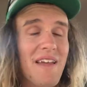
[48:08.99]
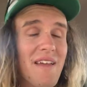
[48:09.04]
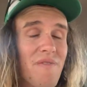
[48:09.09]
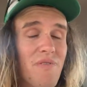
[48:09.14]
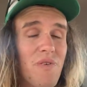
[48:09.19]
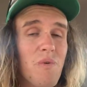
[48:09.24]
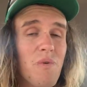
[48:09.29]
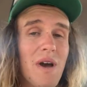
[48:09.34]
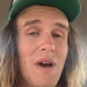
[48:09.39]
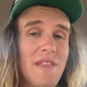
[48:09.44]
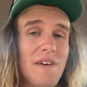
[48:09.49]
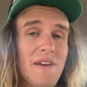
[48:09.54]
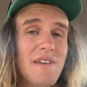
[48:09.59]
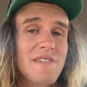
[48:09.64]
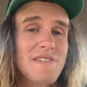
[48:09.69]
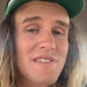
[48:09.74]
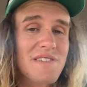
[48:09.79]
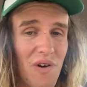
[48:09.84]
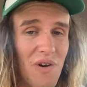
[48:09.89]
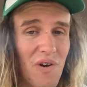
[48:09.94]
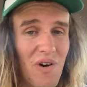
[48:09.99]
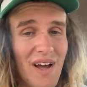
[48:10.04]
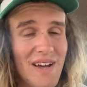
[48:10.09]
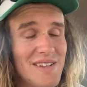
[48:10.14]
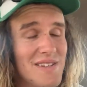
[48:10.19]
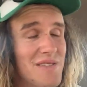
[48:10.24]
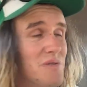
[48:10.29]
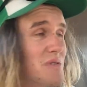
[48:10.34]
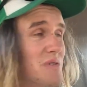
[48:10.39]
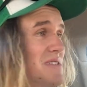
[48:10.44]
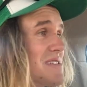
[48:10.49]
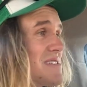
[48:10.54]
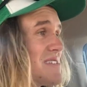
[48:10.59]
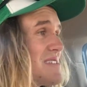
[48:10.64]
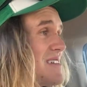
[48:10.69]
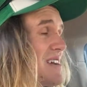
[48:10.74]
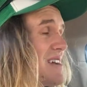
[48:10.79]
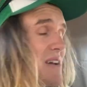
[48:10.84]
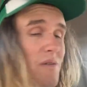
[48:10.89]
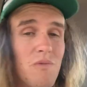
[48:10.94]
If the weather's kind to us,
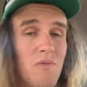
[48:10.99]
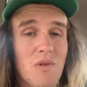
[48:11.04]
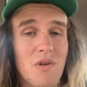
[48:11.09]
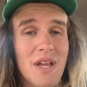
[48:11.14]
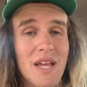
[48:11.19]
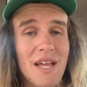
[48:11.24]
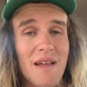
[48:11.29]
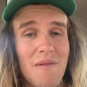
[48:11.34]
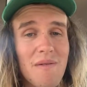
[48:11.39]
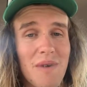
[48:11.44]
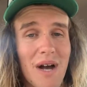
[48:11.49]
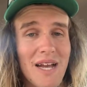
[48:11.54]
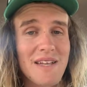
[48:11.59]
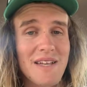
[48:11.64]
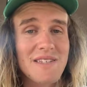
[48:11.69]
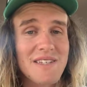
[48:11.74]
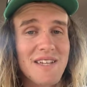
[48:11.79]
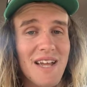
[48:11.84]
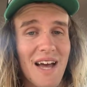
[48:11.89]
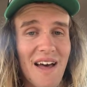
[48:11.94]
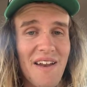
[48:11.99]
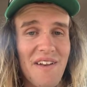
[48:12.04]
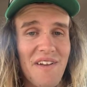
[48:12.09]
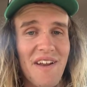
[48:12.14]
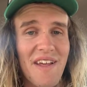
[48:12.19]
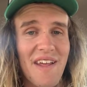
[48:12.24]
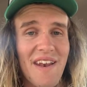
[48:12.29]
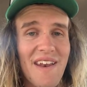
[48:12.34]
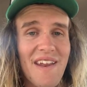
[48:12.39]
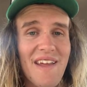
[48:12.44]
we'll make a start on it.